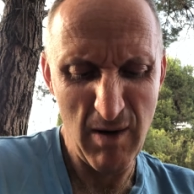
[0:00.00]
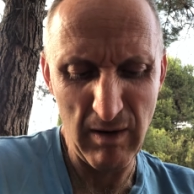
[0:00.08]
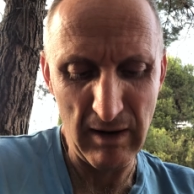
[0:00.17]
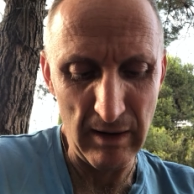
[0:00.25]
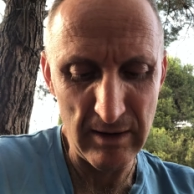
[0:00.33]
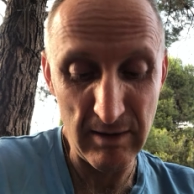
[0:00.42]
I
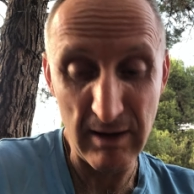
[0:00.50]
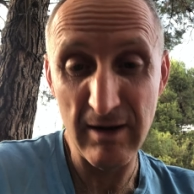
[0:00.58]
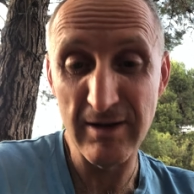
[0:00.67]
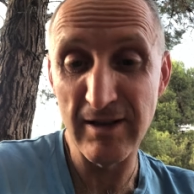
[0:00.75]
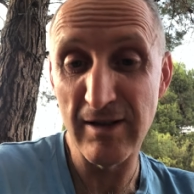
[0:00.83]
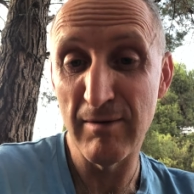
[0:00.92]
won't go into it
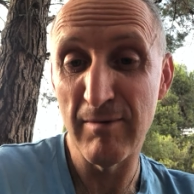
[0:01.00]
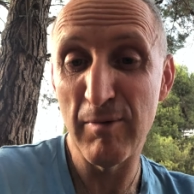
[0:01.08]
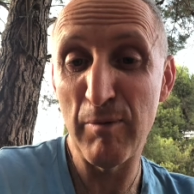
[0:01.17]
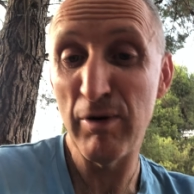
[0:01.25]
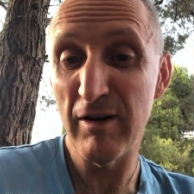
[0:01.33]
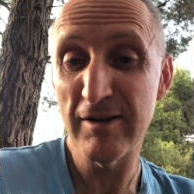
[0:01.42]
because it's
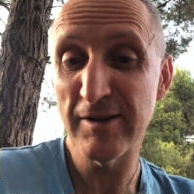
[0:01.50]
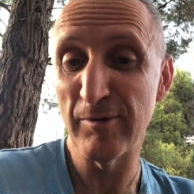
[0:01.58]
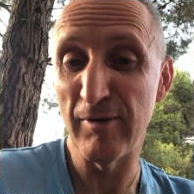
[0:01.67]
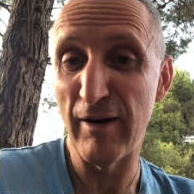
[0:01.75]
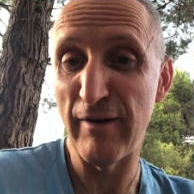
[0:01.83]
my personal